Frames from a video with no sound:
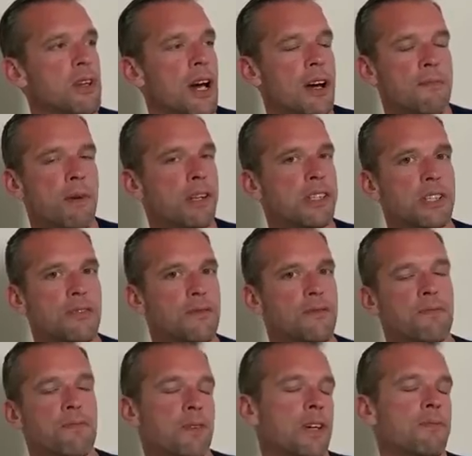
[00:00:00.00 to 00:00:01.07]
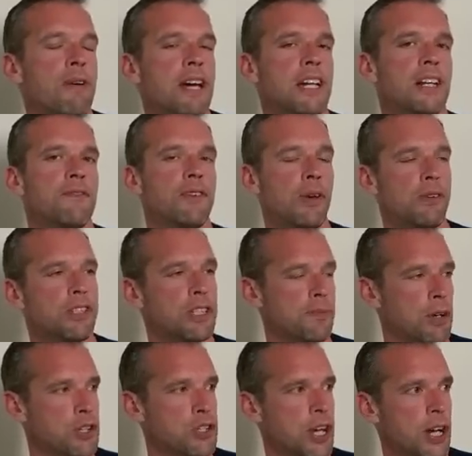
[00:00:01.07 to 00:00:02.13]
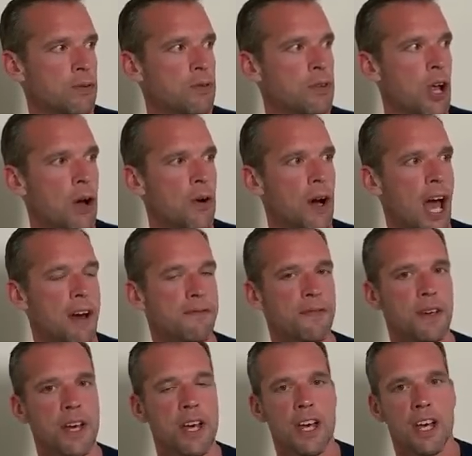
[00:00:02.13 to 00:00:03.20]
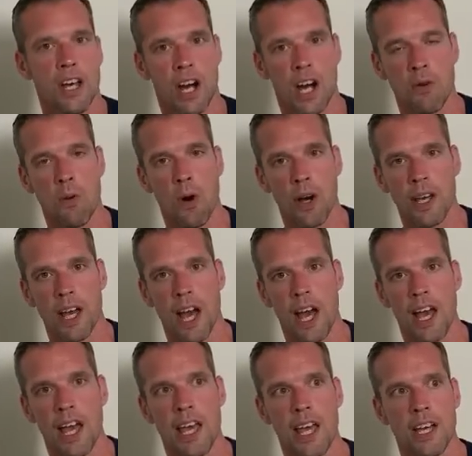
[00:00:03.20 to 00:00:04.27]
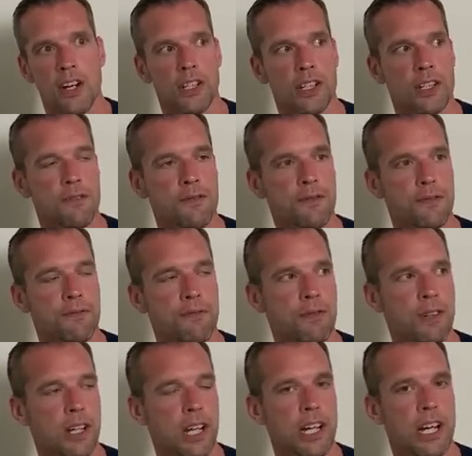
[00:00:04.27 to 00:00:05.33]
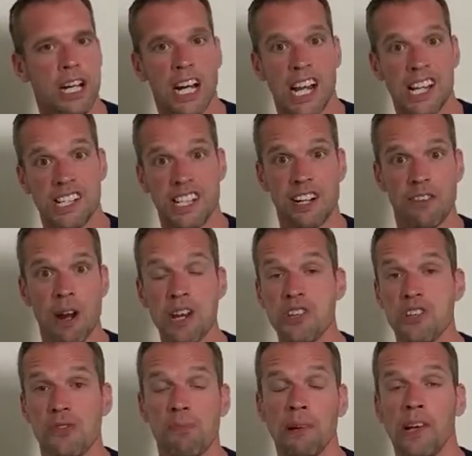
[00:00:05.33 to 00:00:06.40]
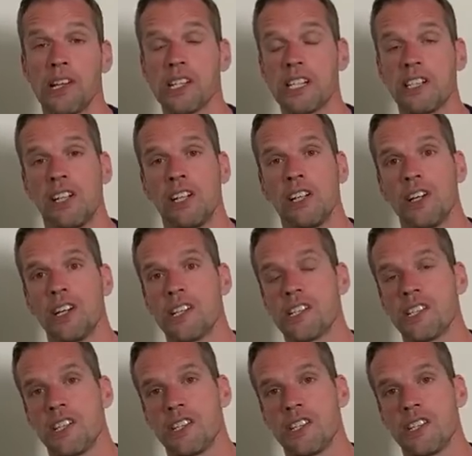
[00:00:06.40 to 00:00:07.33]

most of the regular viewers to my channel will know I have quite a kind of a classic range of plants that I like to